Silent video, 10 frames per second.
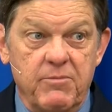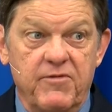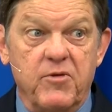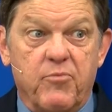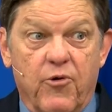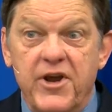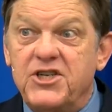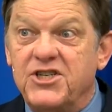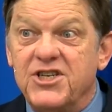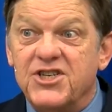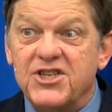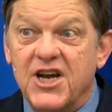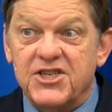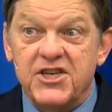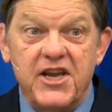of the priests
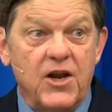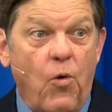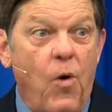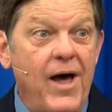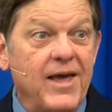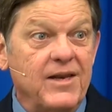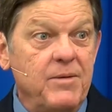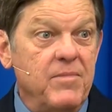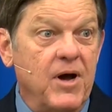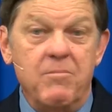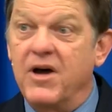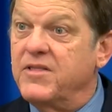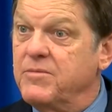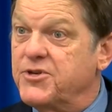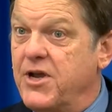discussing it quietly among
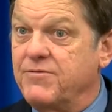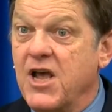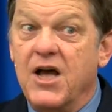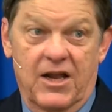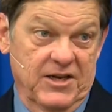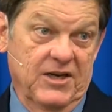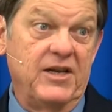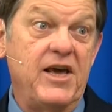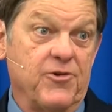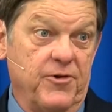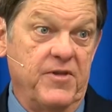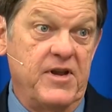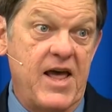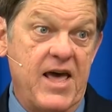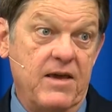themselves a little later in the
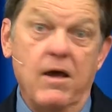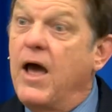day.